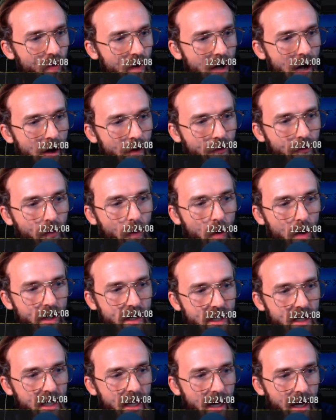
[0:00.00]
We got
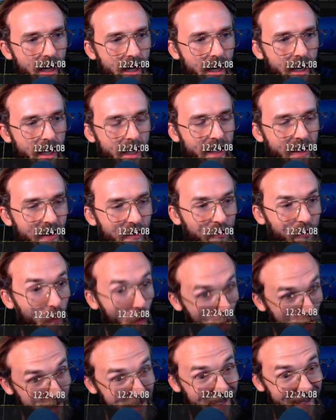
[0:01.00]
forty K. Oh,
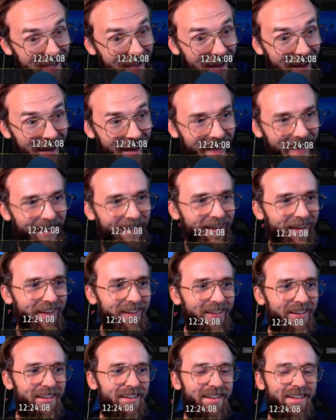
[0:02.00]
forty K.
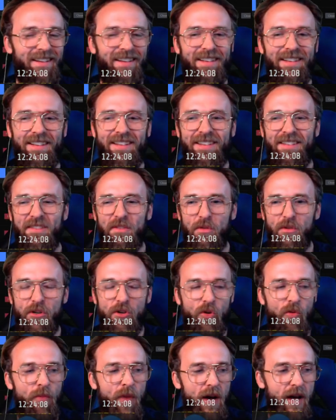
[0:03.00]

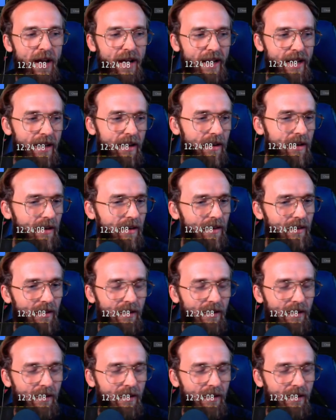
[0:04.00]
Real Mike.